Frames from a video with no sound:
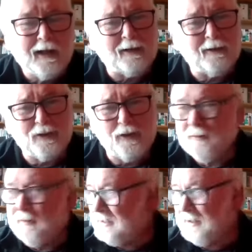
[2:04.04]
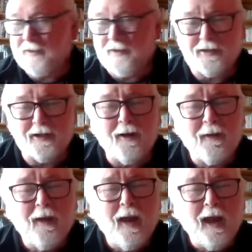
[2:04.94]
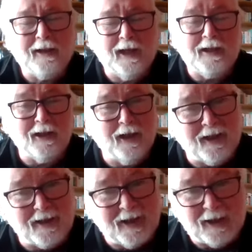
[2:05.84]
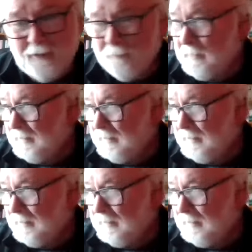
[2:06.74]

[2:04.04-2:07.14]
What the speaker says: Like, Jude, let's get this clear. In 1986,